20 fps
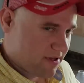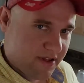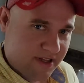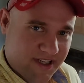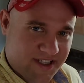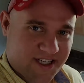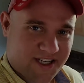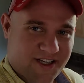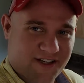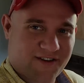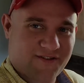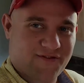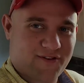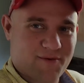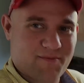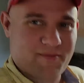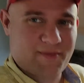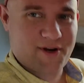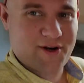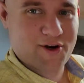This is
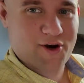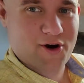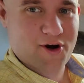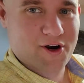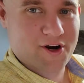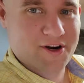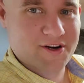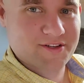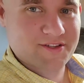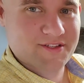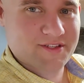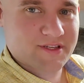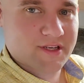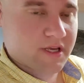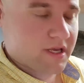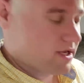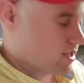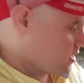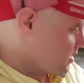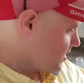from Menards.
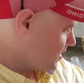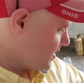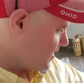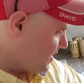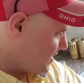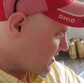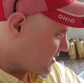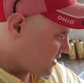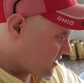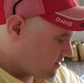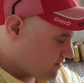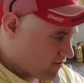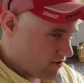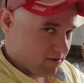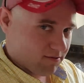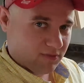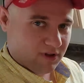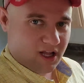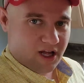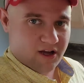This is
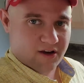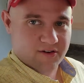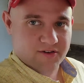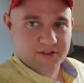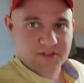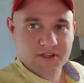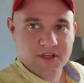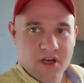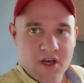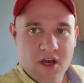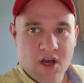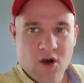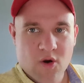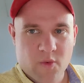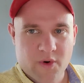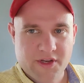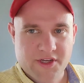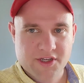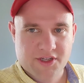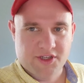from Lowe's.
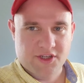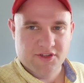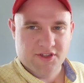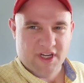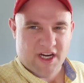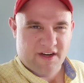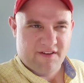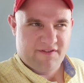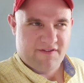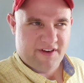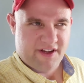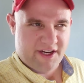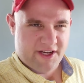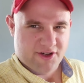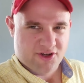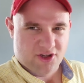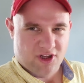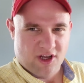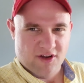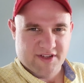We just used
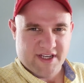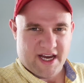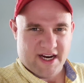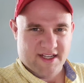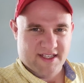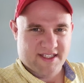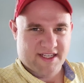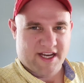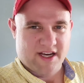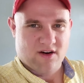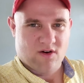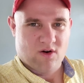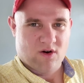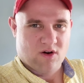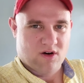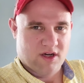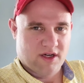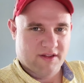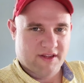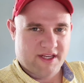unfinished. Lowe's had a sale
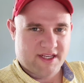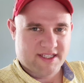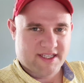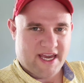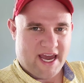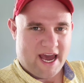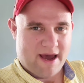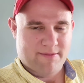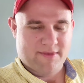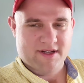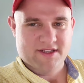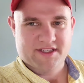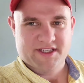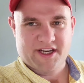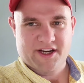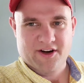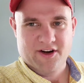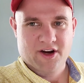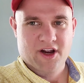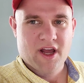on these cabinets
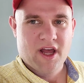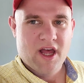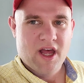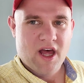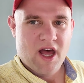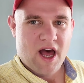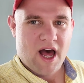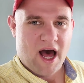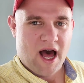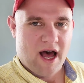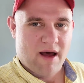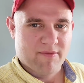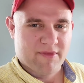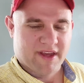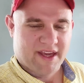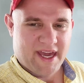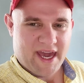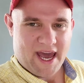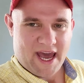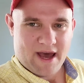here. Um, the
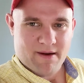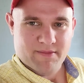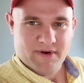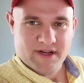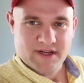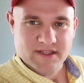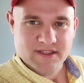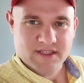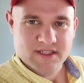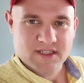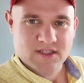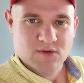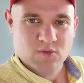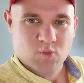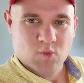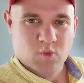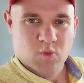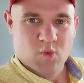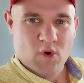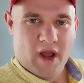cabinets
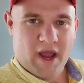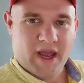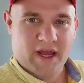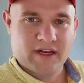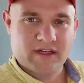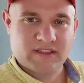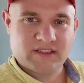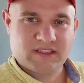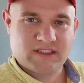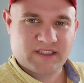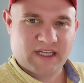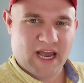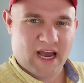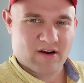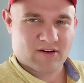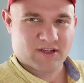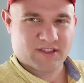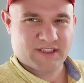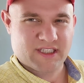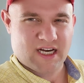and
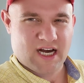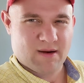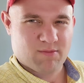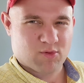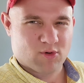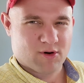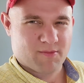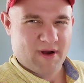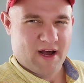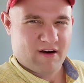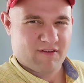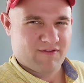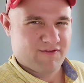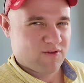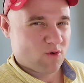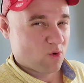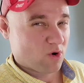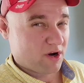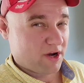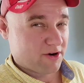countertop were about
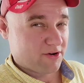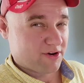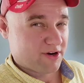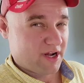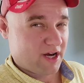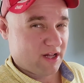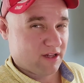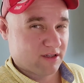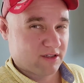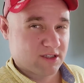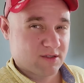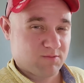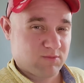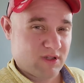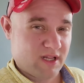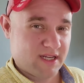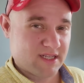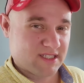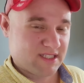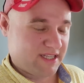$400
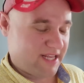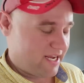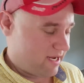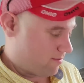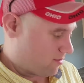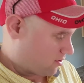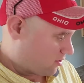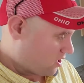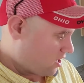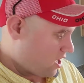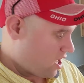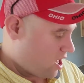plus labor.